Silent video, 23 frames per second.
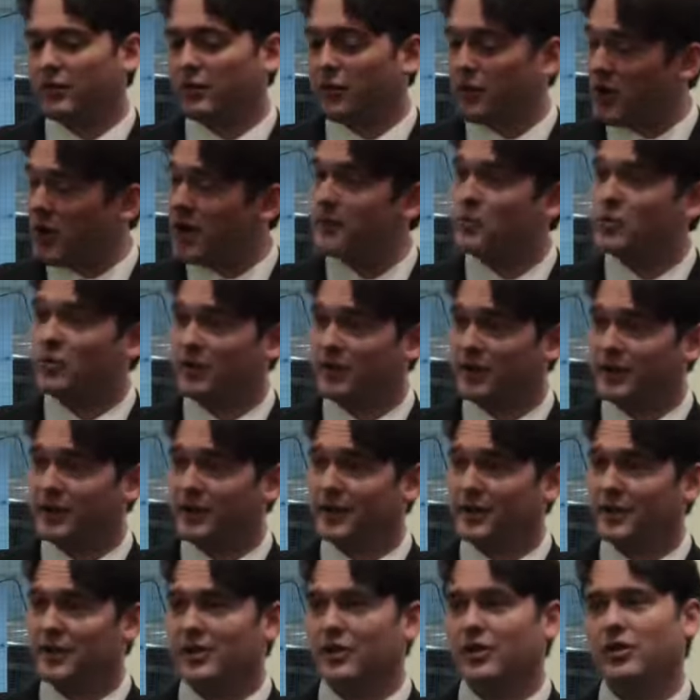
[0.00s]
properly,
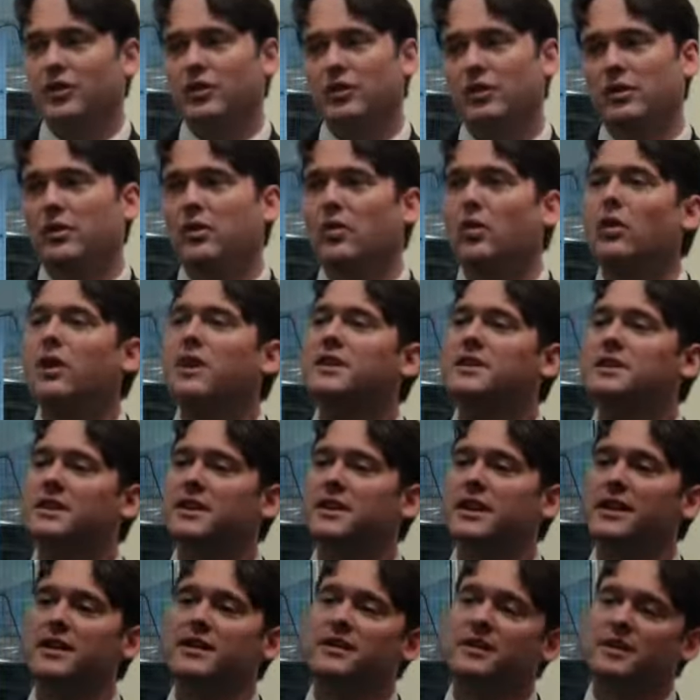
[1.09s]
you're going to
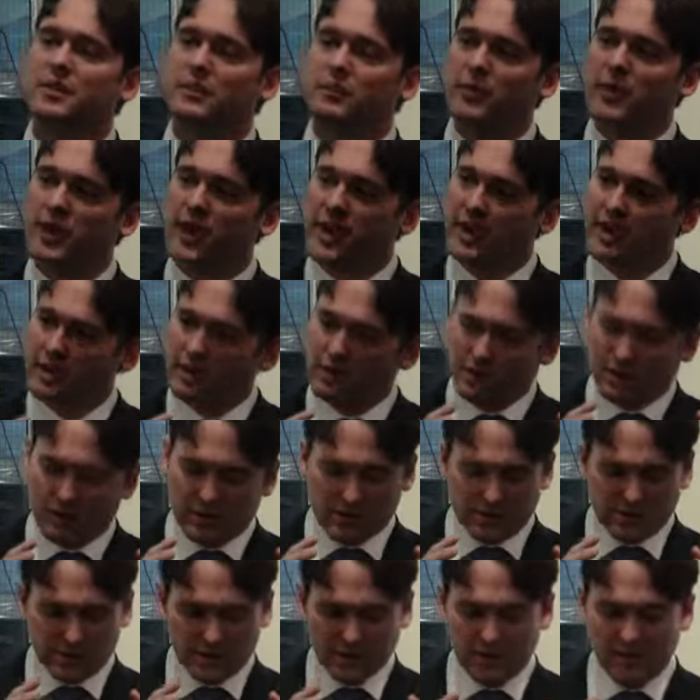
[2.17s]
need to compare
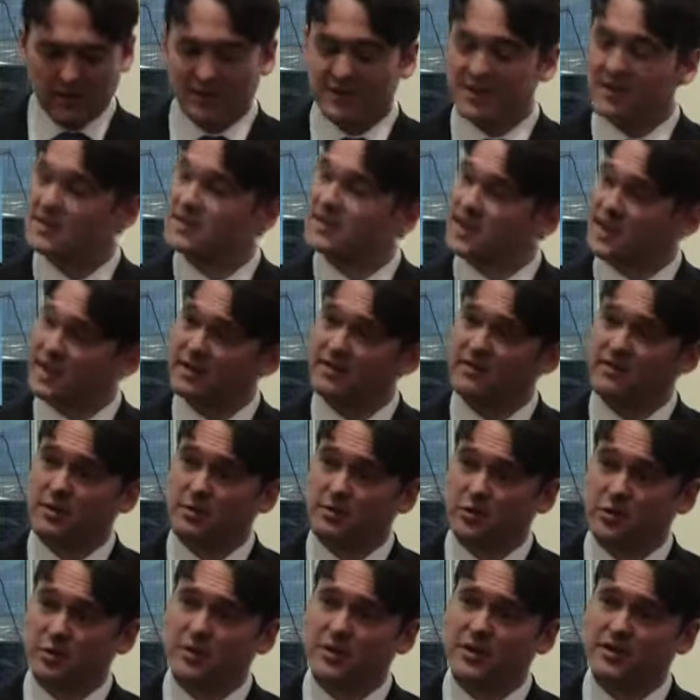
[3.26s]
the state of the
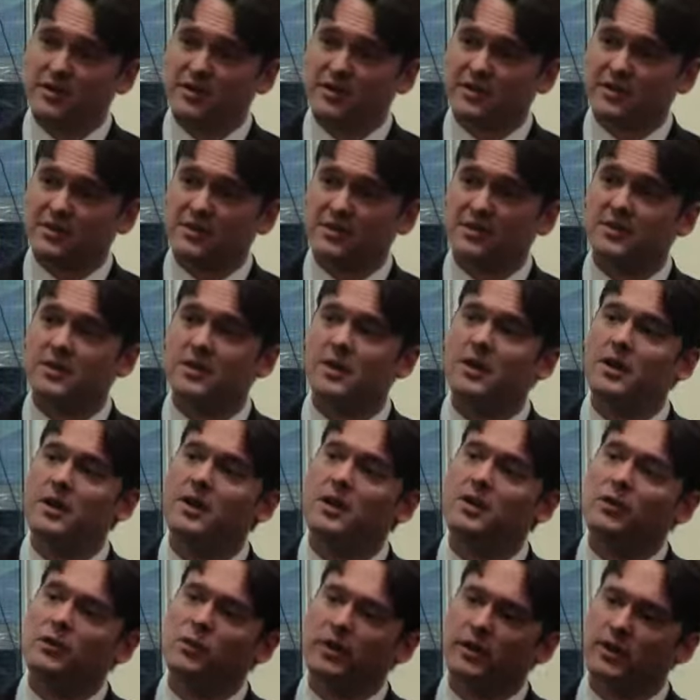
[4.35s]
permissions
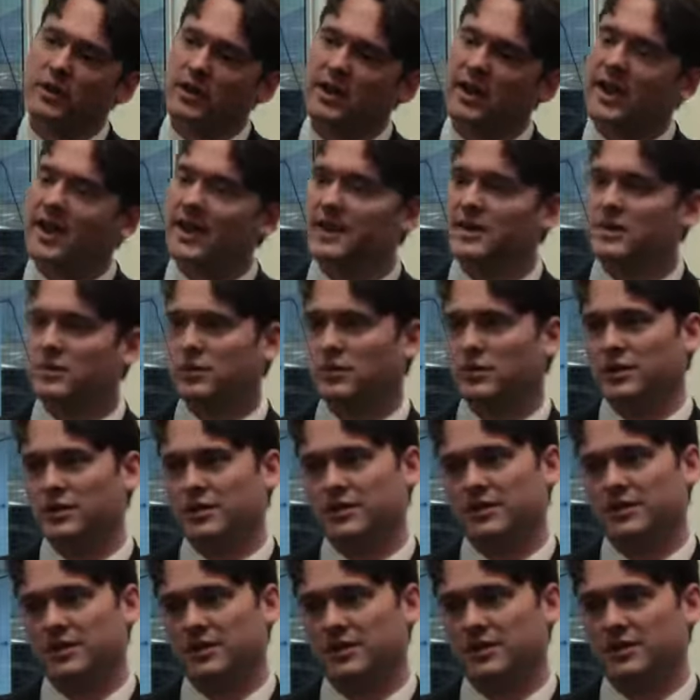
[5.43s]
with the actual
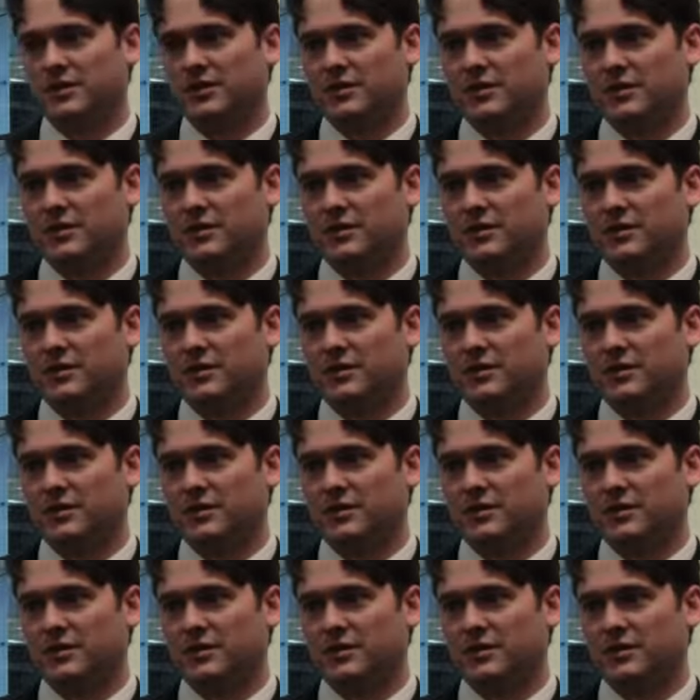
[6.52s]
usage.